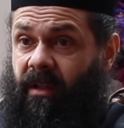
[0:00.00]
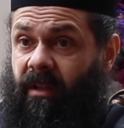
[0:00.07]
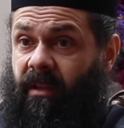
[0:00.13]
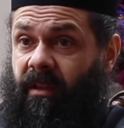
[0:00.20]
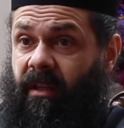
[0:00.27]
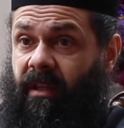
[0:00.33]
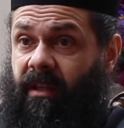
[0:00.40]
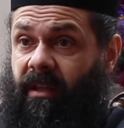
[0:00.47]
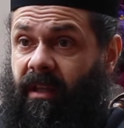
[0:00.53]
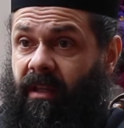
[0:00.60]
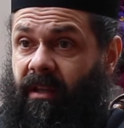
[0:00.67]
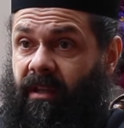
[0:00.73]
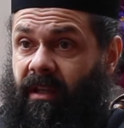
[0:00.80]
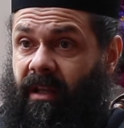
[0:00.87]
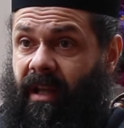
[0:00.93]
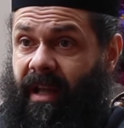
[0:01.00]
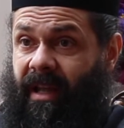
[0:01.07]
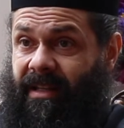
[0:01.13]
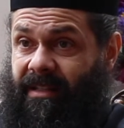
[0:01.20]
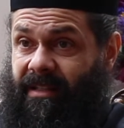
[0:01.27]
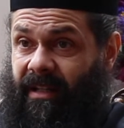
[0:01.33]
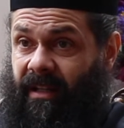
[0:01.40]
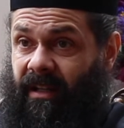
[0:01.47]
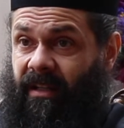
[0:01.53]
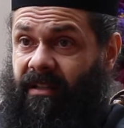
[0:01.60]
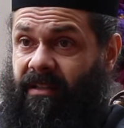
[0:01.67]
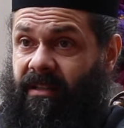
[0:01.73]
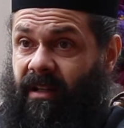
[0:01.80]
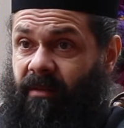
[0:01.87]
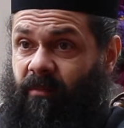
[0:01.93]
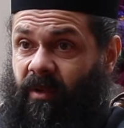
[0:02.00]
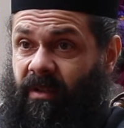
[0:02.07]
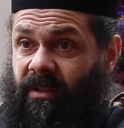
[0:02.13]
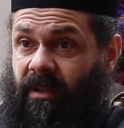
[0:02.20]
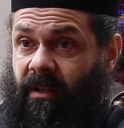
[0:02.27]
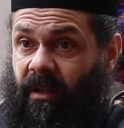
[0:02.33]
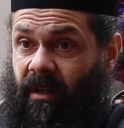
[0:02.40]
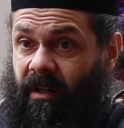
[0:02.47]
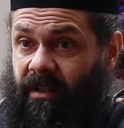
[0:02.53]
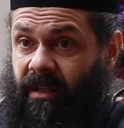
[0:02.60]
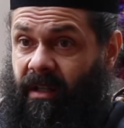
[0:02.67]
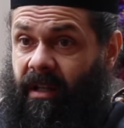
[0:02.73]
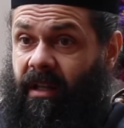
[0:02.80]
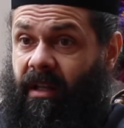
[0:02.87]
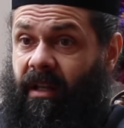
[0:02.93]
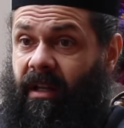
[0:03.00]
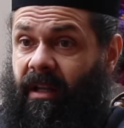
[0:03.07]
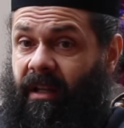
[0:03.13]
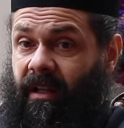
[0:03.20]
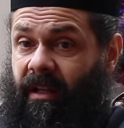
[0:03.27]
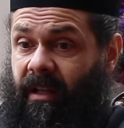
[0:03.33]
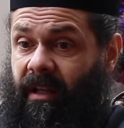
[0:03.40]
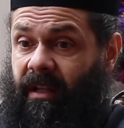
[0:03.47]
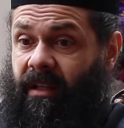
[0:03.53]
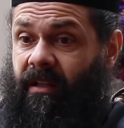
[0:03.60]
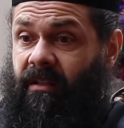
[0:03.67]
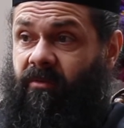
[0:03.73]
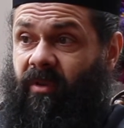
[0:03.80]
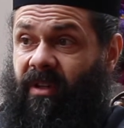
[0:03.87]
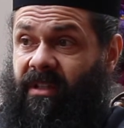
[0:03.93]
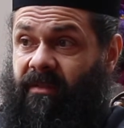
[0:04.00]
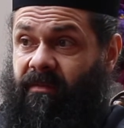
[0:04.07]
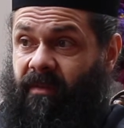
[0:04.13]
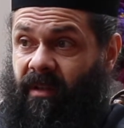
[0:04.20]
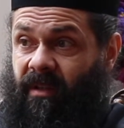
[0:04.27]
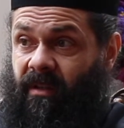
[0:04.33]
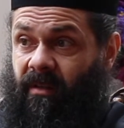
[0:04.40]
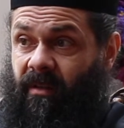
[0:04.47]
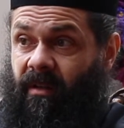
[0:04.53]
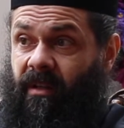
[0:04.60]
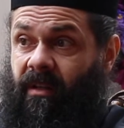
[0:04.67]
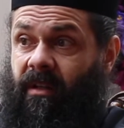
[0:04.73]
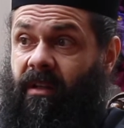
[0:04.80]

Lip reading: They can enter someone's heart and they can transfigure